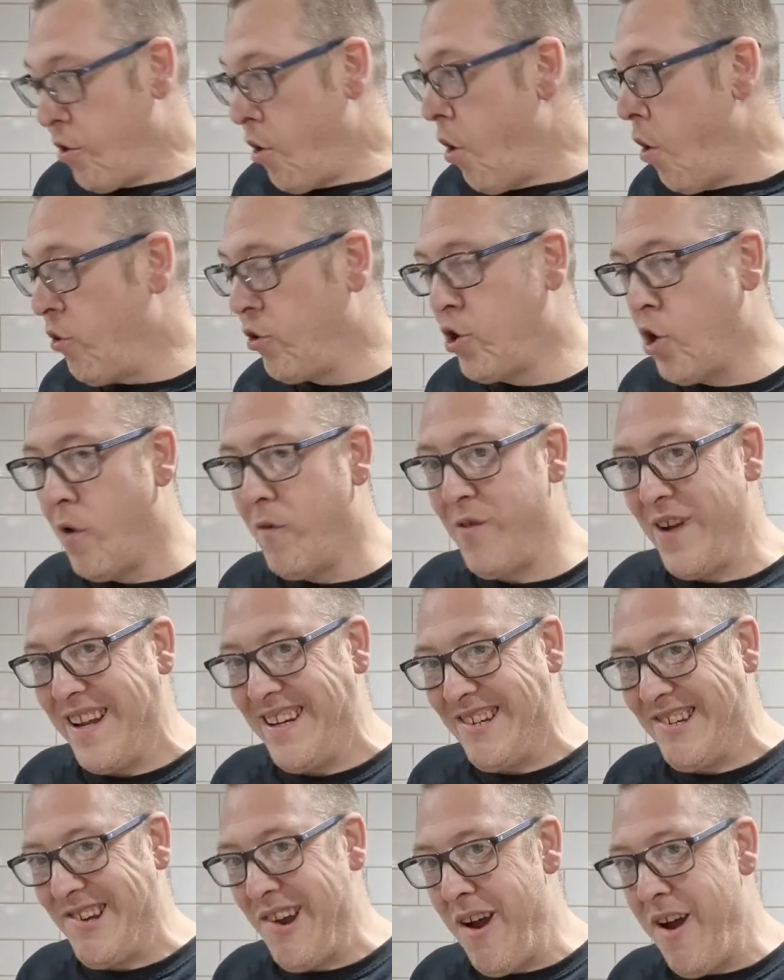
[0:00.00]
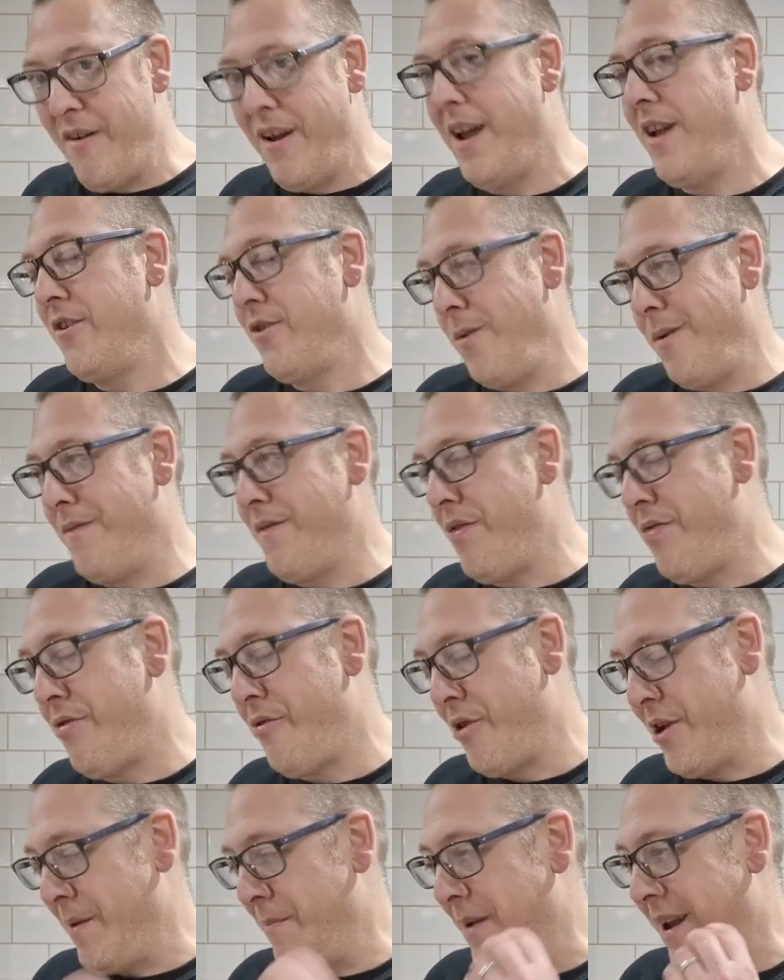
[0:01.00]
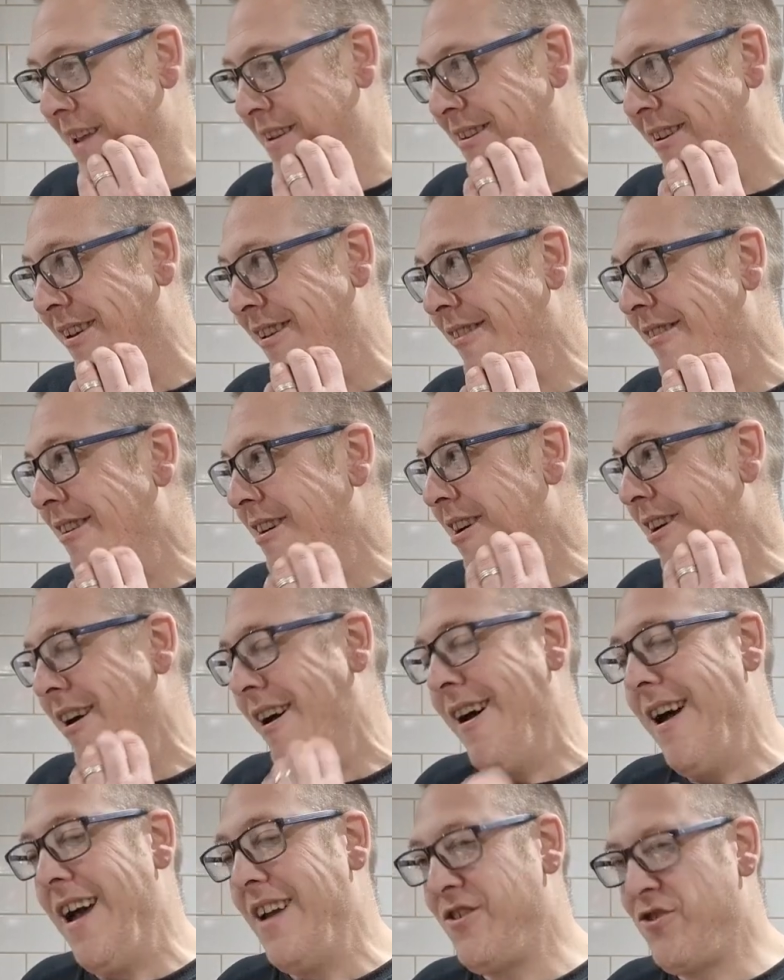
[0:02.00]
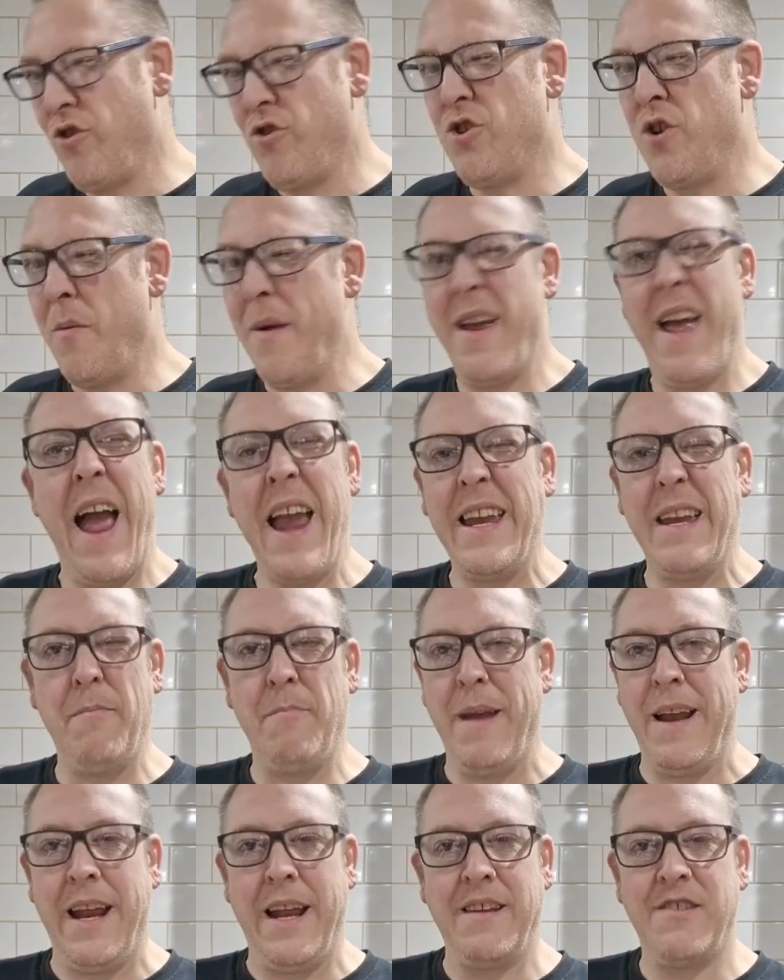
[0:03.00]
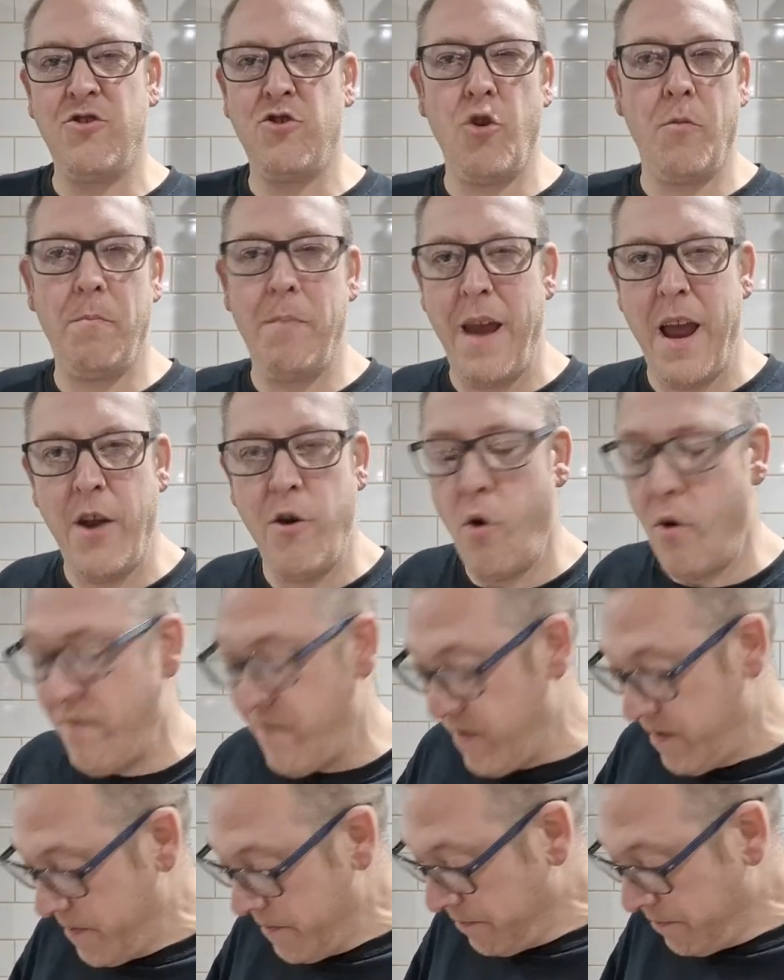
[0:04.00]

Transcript: Uncover it, stir it, and do it for 3 minutes. It should do it. 8 minutes should be enough.